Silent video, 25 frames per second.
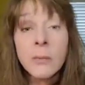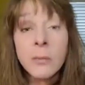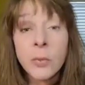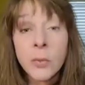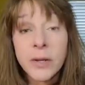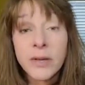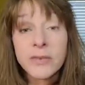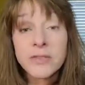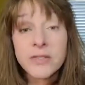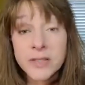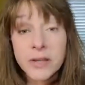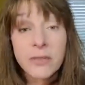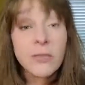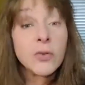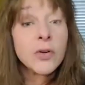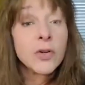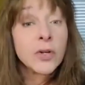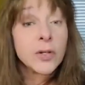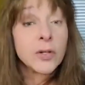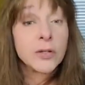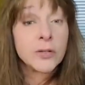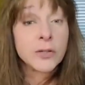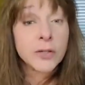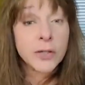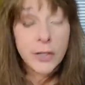We have
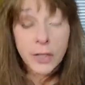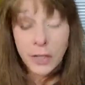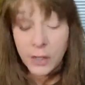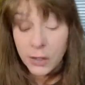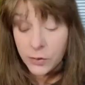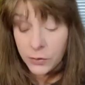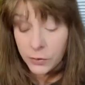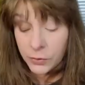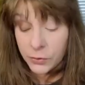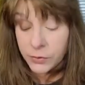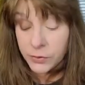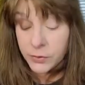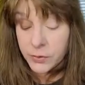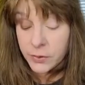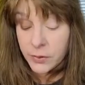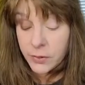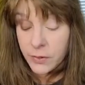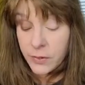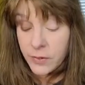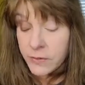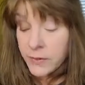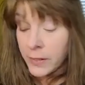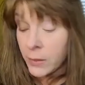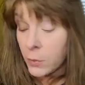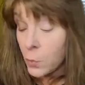several colors
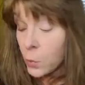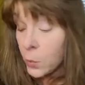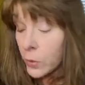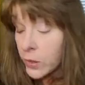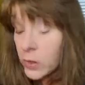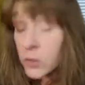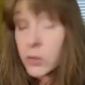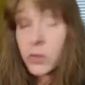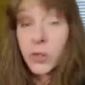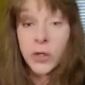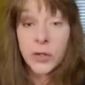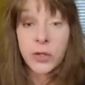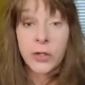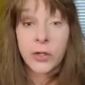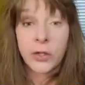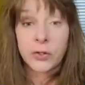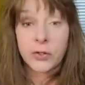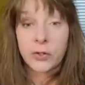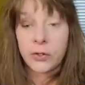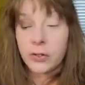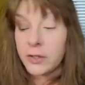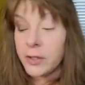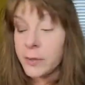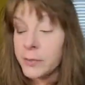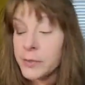that will look good on
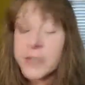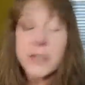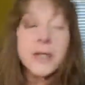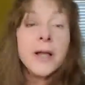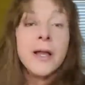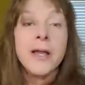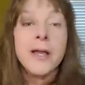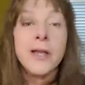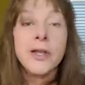your lips.